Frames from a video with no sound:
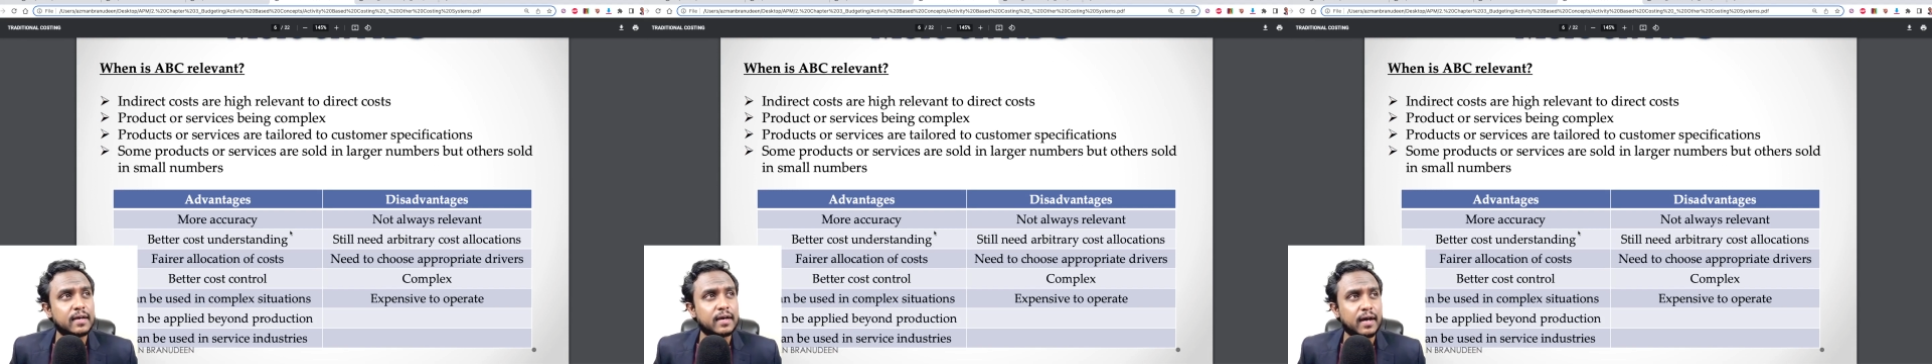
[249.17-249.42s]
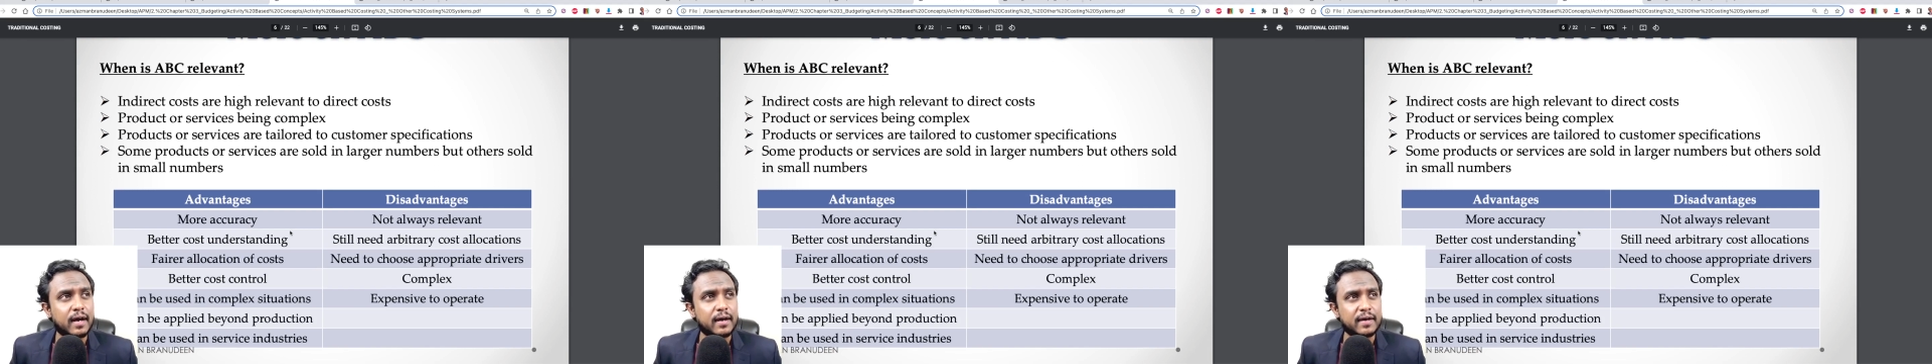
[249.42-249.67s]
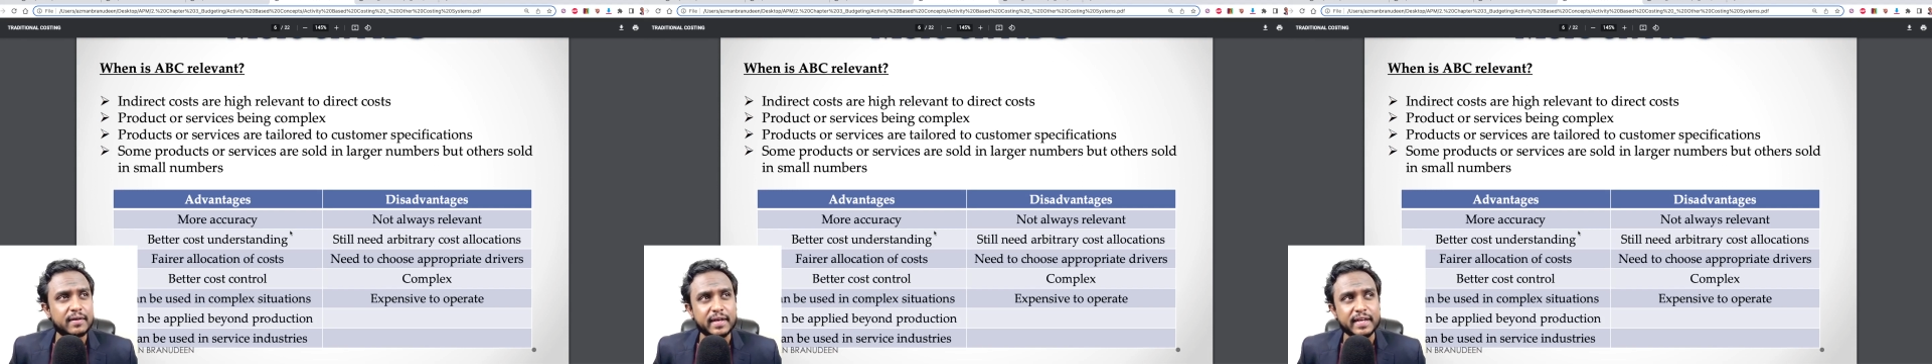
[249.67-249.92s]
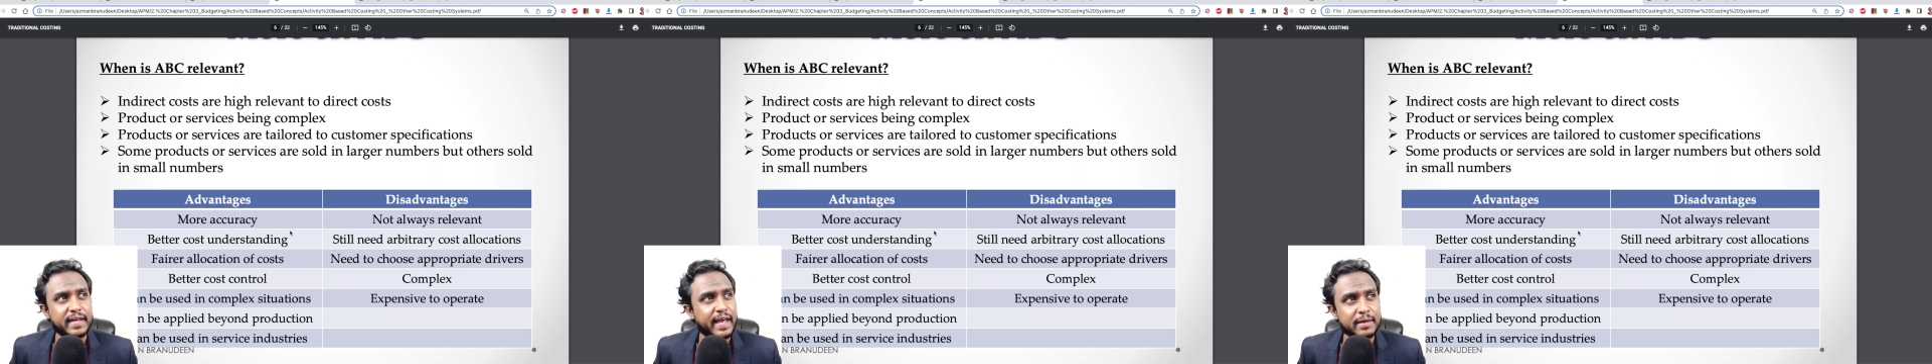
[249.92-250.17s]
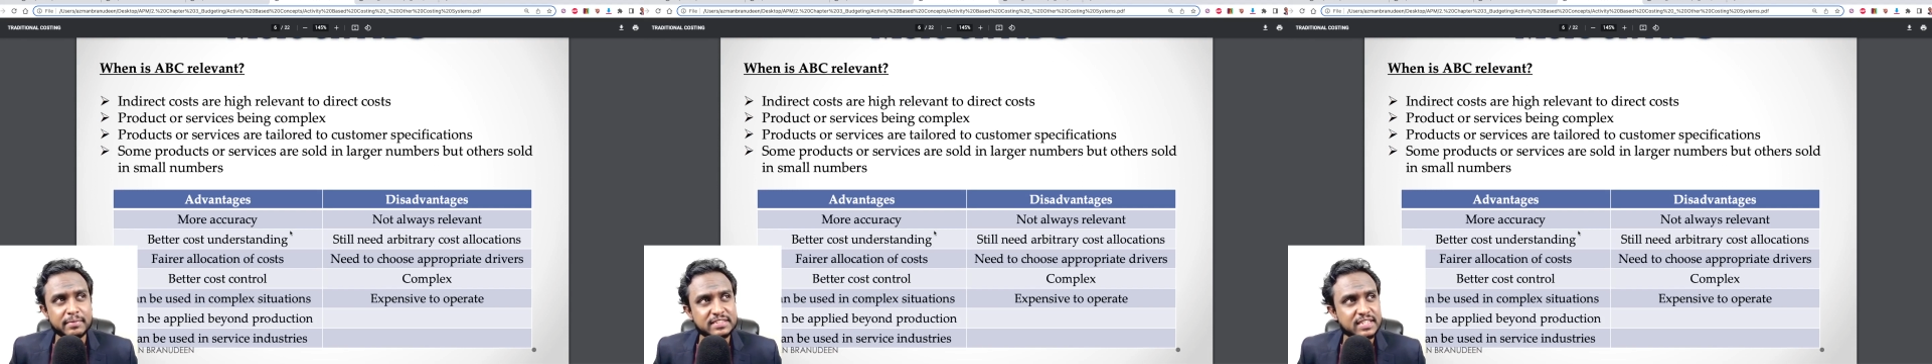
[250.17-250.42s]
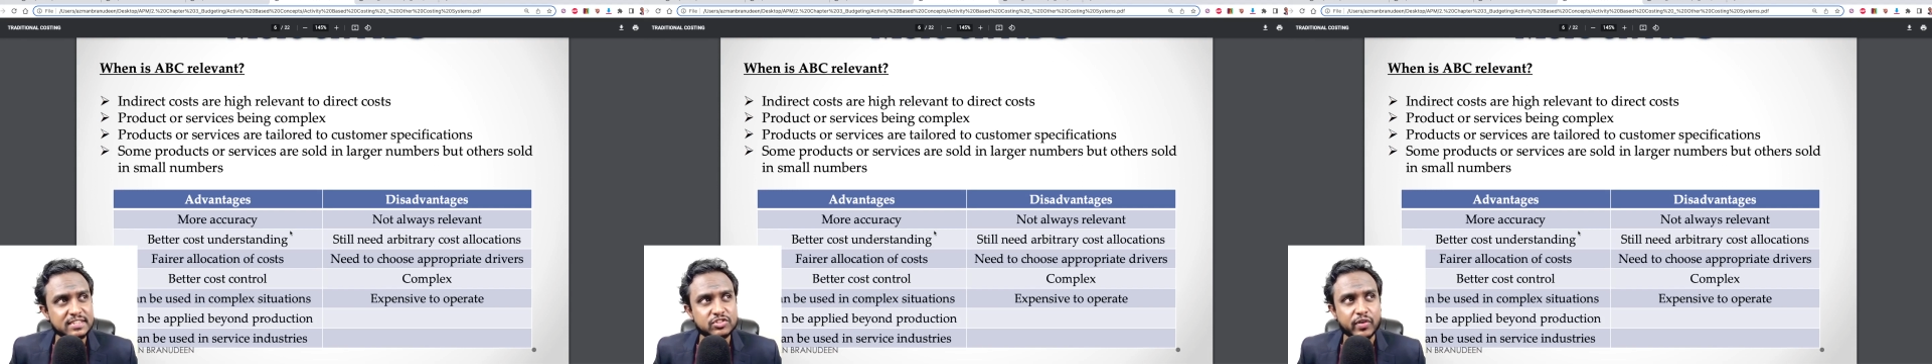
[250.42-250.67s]

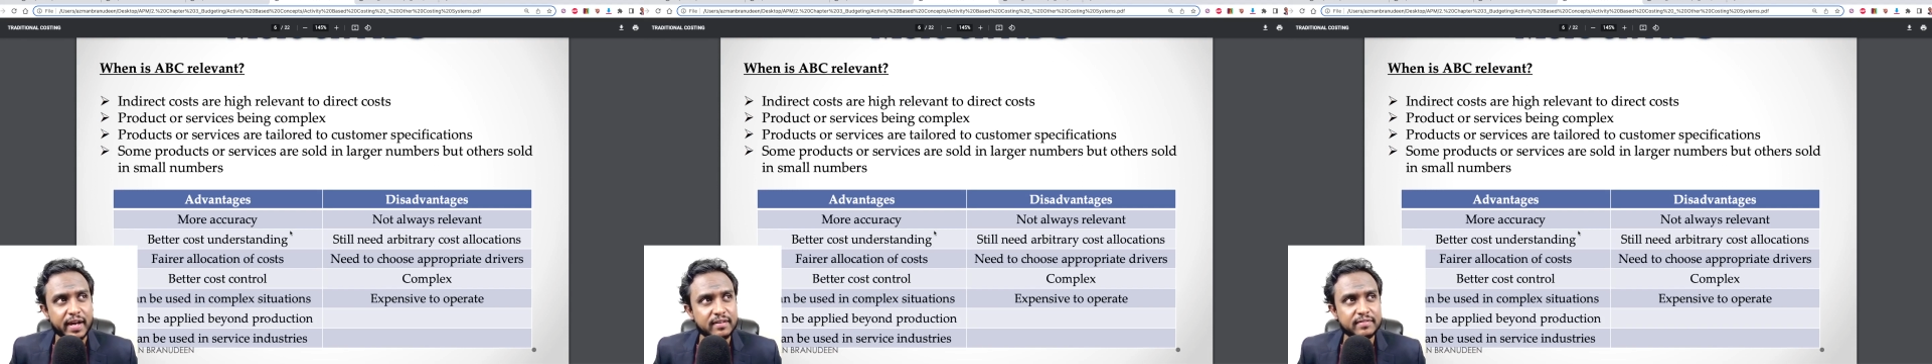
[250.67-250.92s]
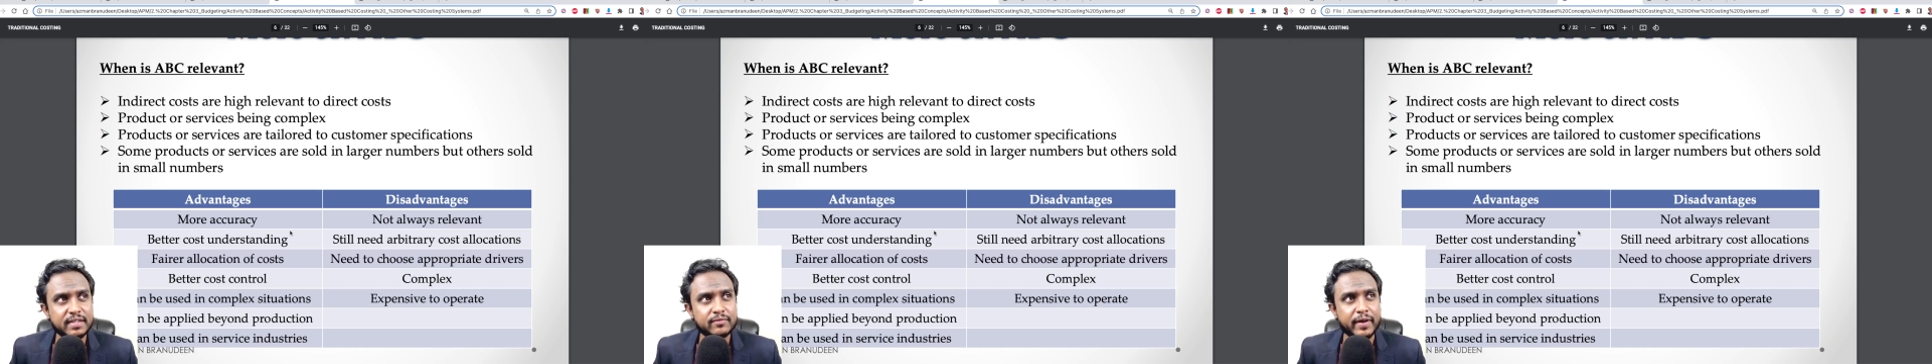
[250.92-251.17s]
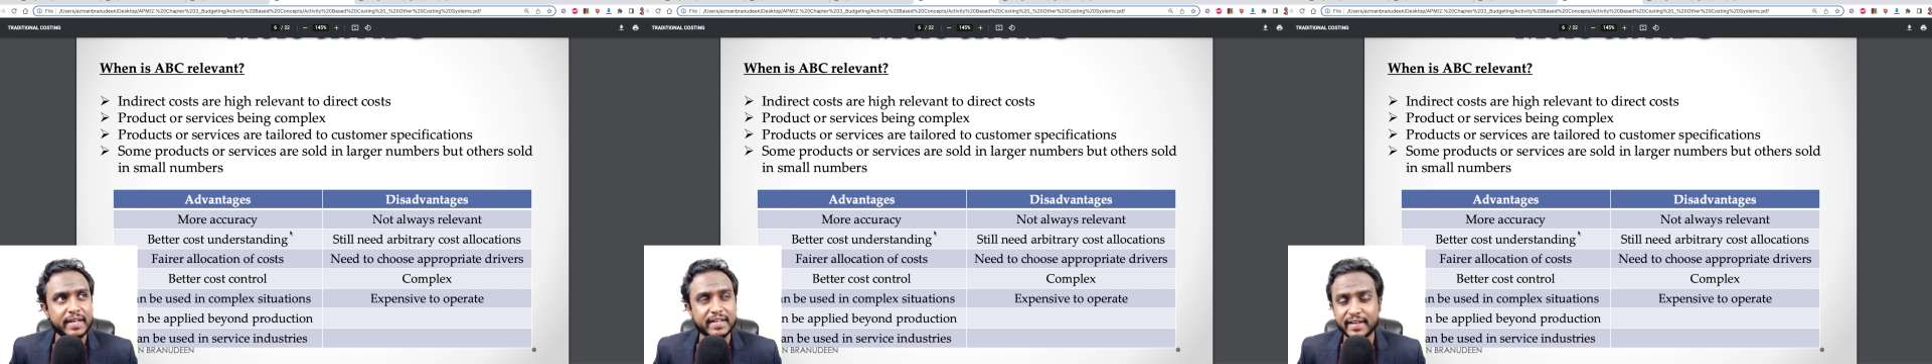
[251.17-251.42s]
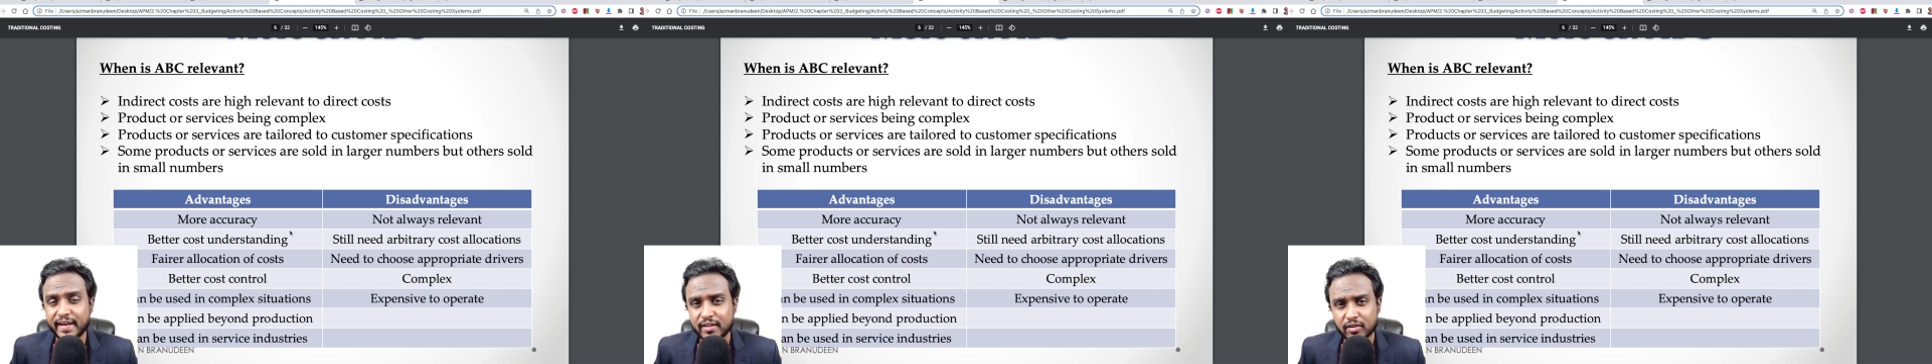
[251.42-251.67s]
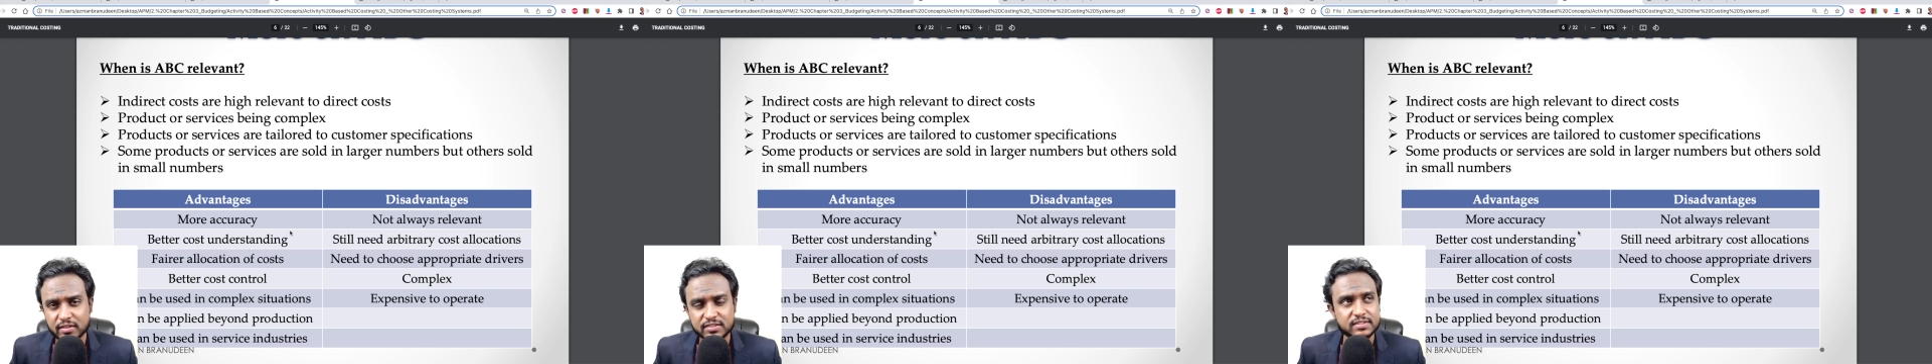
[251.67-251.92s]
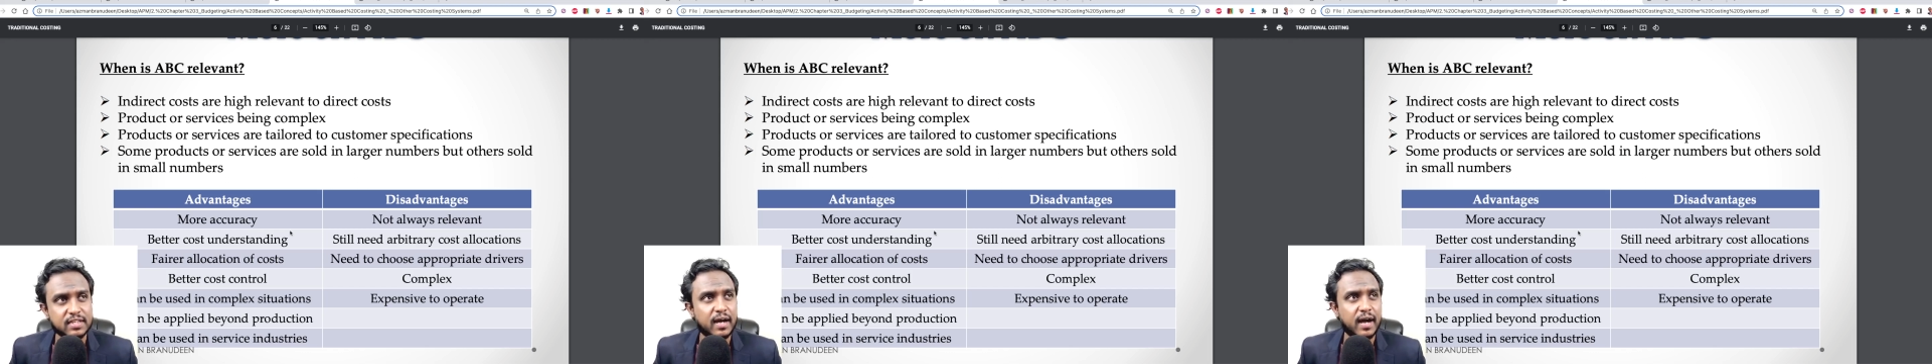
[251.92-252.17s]
ABC is relevant when indirect
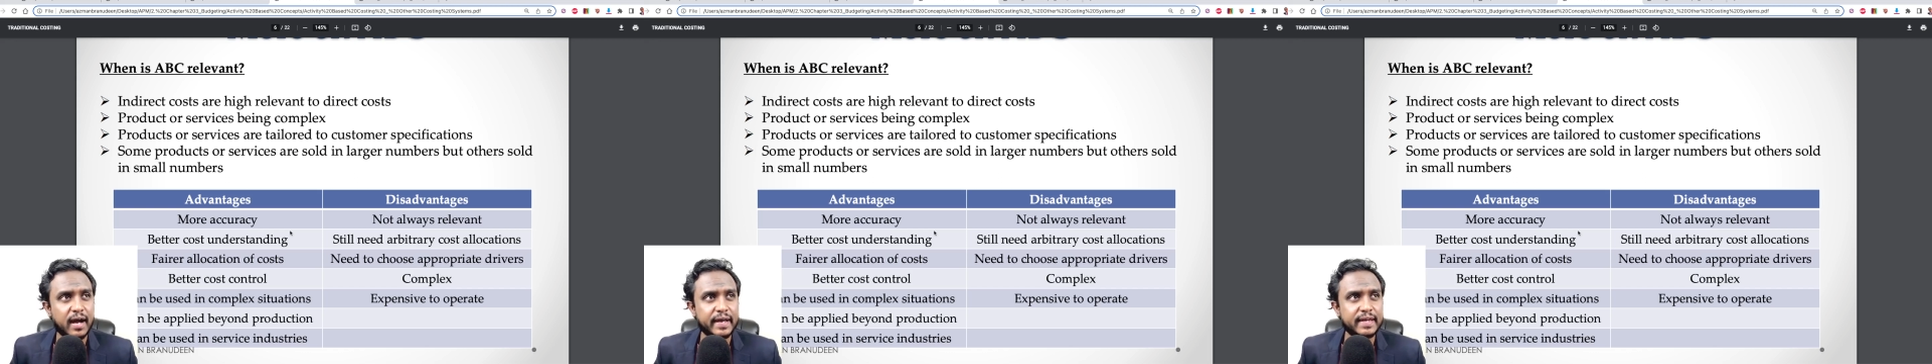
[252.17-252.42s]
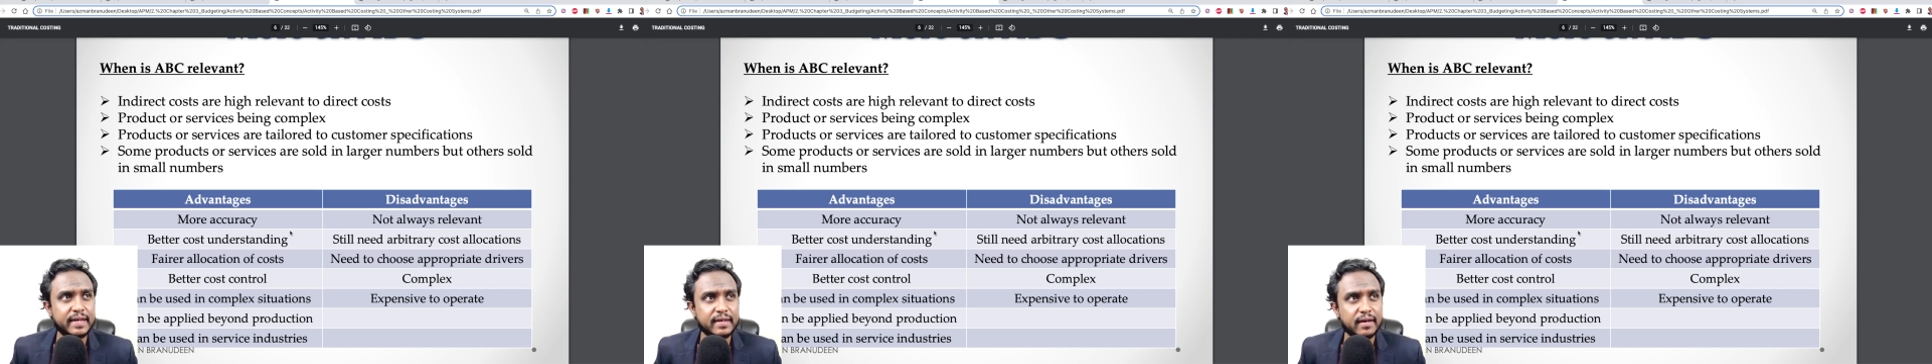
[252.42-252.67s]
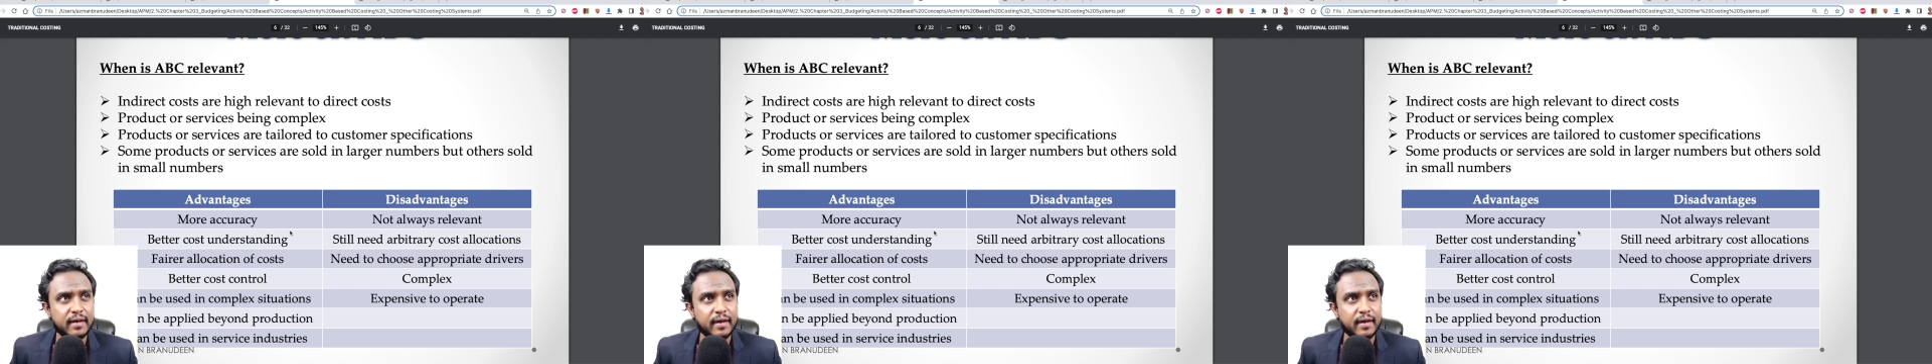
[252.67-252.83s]
costs are high,